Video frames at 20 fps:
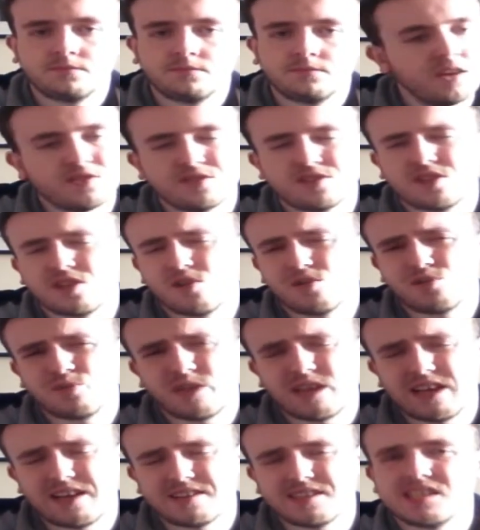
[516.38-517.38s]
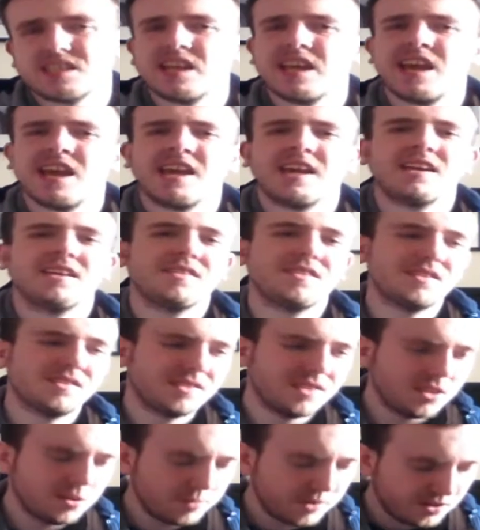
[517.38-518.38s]
It just goes without saying, the
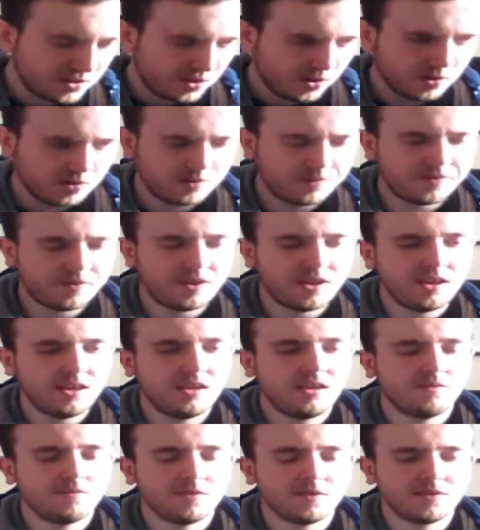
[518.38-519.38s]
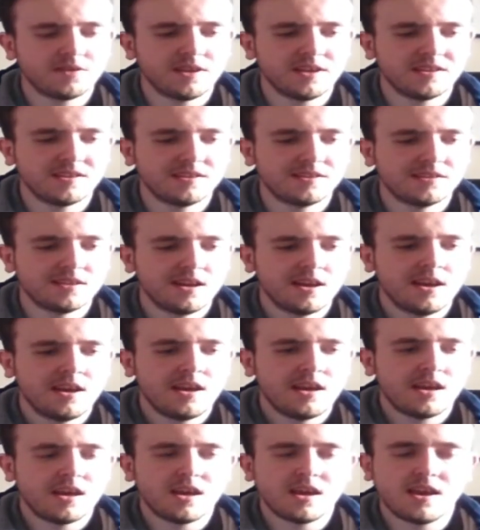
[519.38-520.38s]
cinematography for this
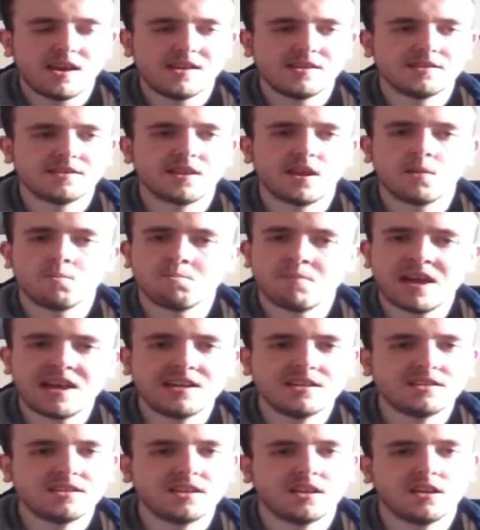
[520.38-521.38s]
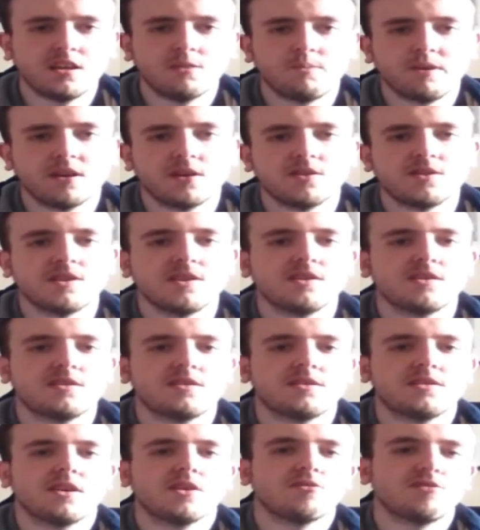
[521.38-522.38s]
is amazing, because
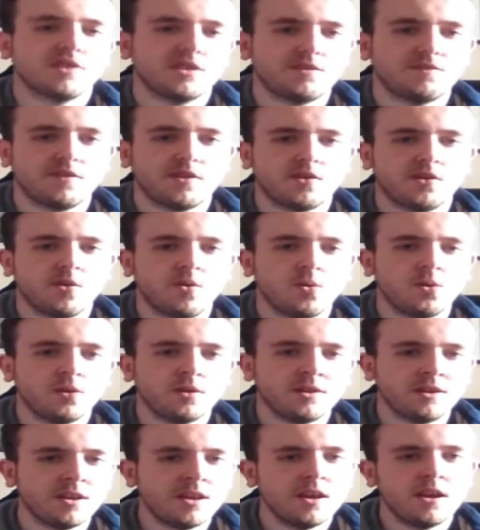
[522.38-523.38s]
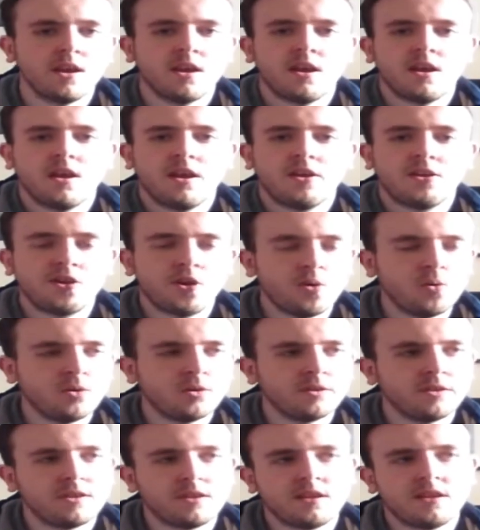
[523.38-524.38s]
it's Christopher Nolan.
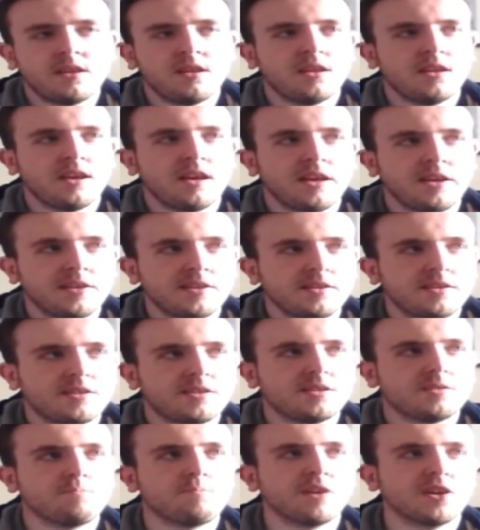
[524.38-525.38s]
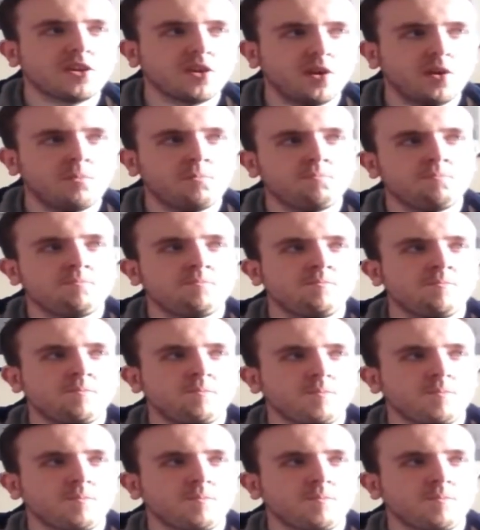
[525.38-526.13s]
Nolan has become,